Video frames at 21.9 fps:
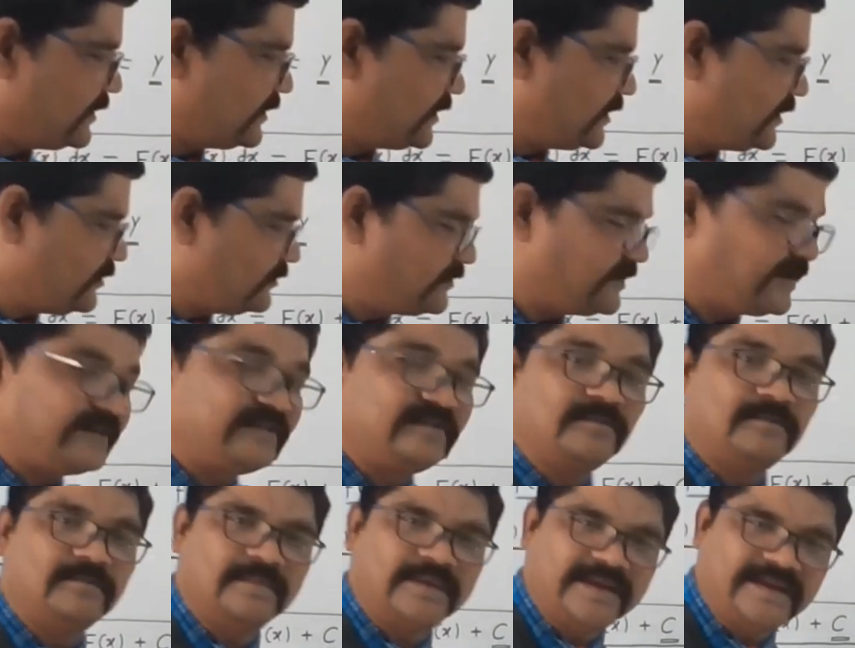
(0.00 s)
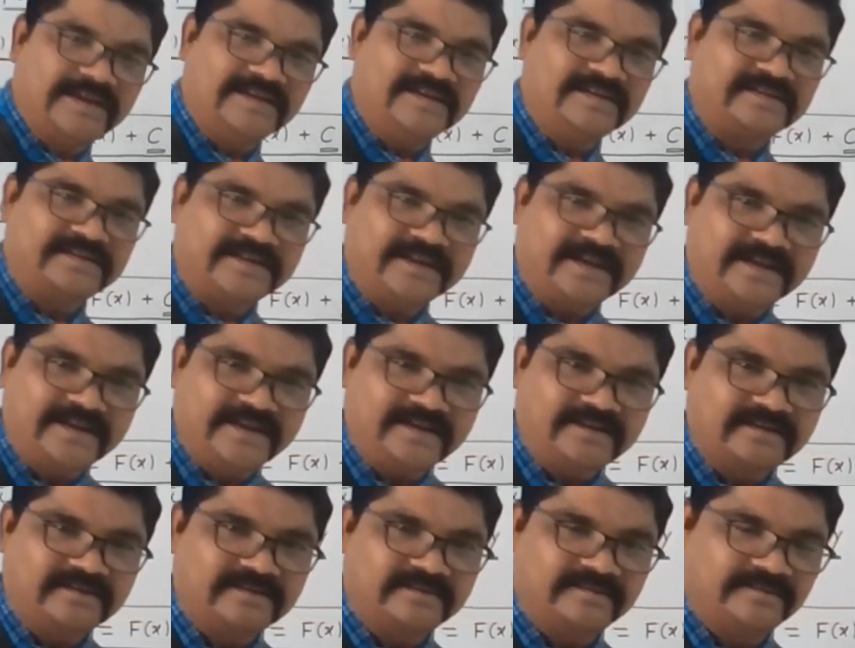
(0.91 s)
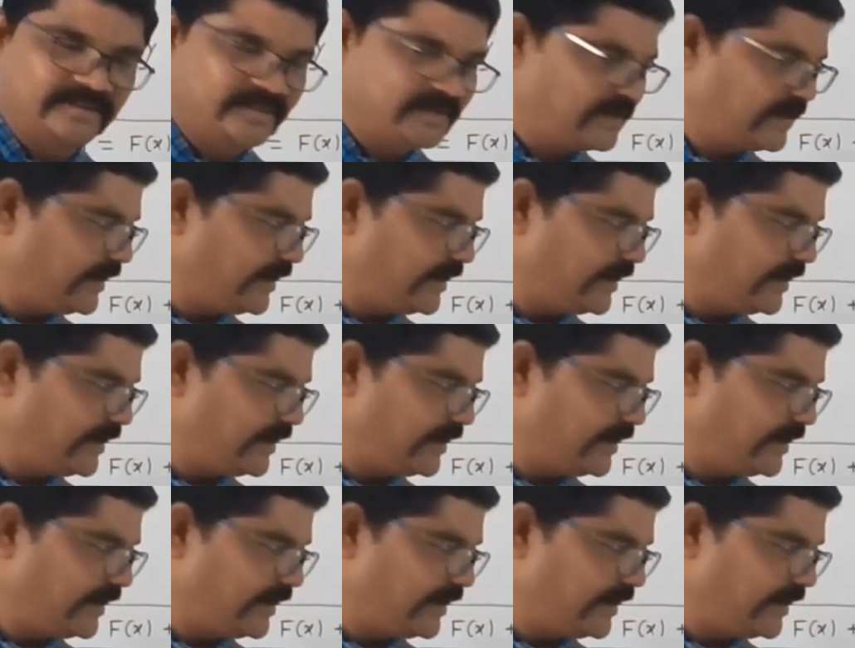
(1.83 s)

gives us minus sin x,